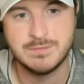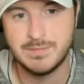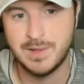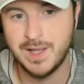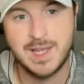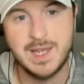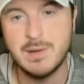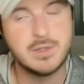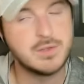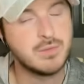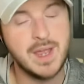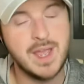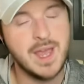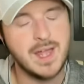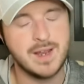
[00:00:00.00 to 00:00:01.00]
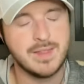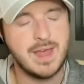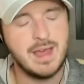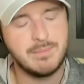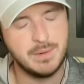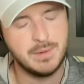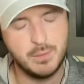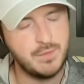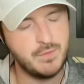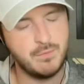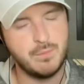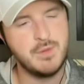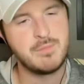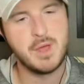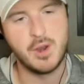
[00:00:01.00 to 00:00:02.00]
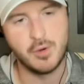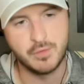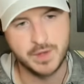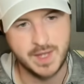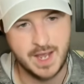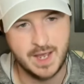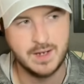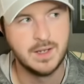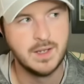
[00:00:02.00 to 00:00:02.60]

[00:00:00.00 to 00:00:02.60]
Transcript: Like, he was way ahead of that, but we've been over that.